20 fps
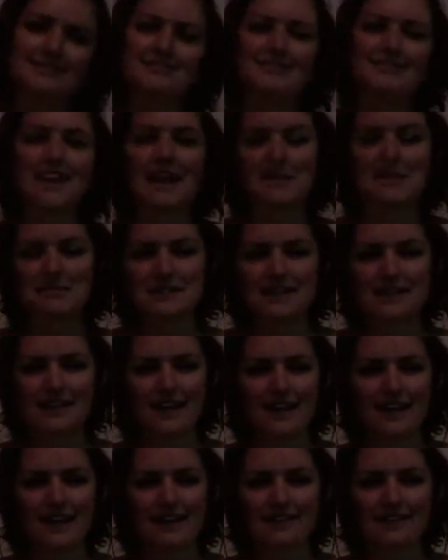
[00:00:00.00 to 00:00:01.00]
emptying
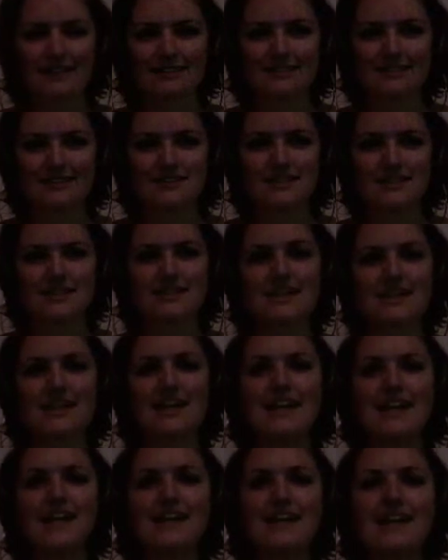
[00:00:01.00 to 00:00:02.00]
out, just
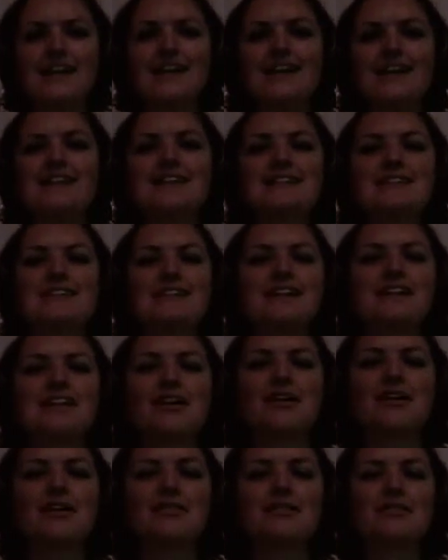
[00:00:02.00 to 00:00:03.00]
easily
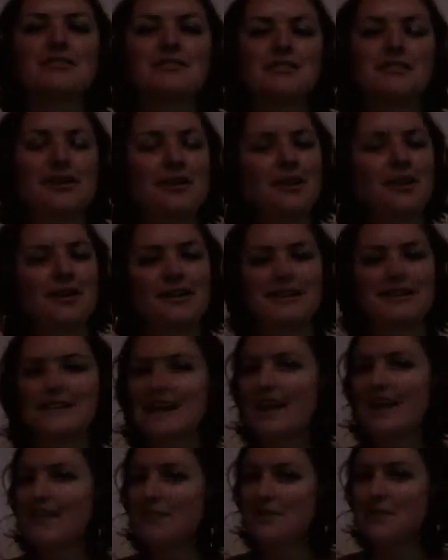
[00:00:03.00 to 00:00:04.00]
overflowing onto
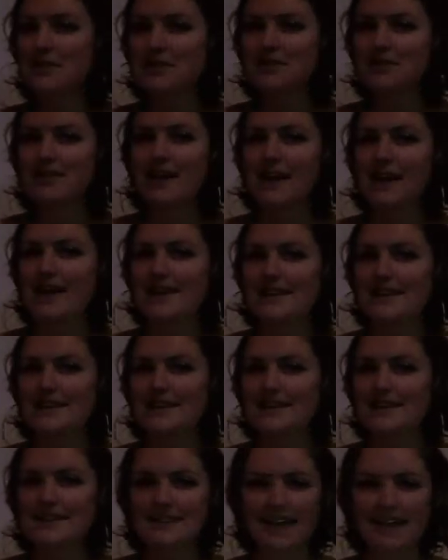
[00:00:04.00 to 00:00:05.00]
everyone around us,
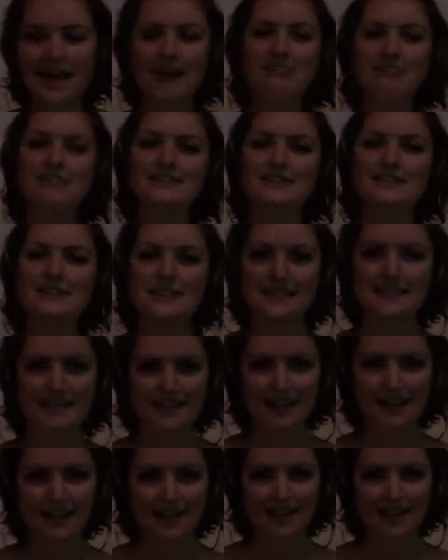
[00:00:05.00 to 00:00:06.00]
effortlessly.